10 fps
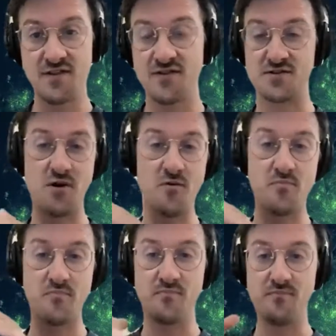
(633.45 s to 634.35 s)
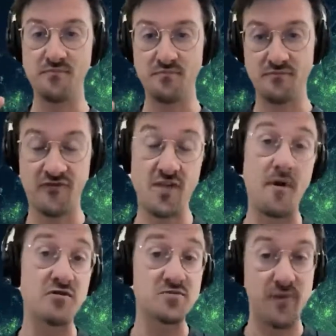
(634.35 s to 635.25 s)
There's no, for the
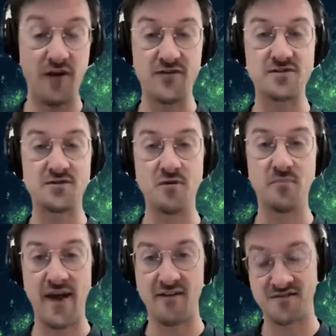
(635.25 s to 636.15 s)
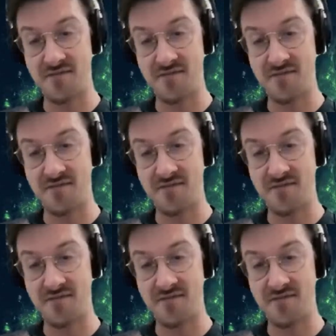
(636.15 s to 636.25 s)
most part, there's no bailout.